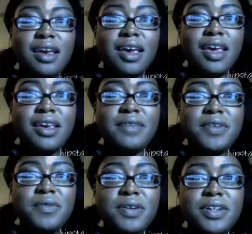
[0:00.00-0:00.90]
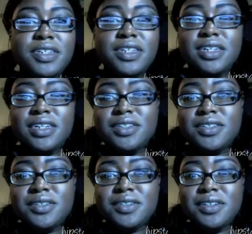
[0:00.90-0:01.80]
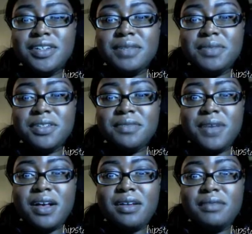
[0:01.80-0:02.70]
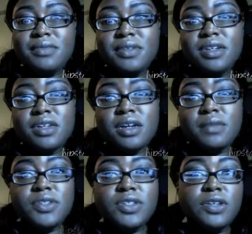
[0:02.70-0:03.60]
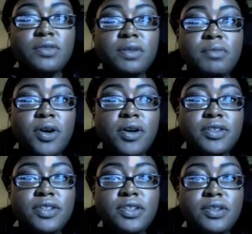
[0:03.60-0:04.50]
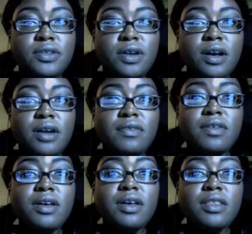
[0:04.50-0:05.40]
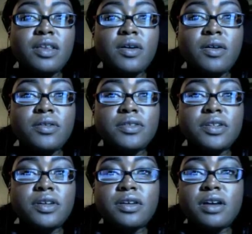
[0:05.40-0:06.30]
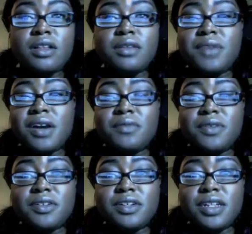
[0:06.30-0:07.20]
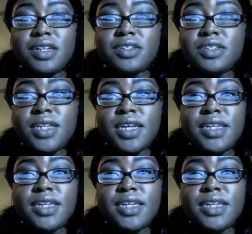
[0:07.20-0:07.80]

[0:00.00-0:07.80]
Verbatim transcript: Hey everyone, it's your girl Hipster Mom coming to you with part two of the Ulta Color World collection.